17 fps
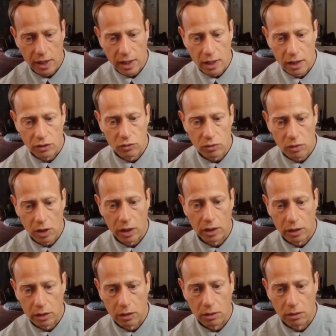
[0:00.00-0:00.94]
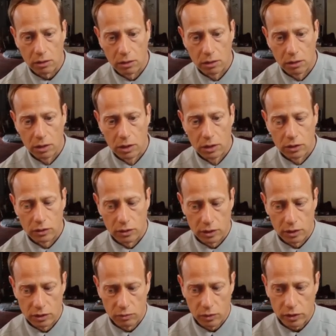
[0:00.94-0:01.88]
edge right here. So
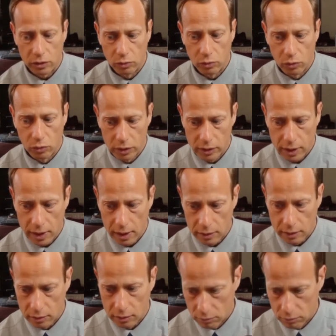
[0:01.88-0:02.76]
that's why you want that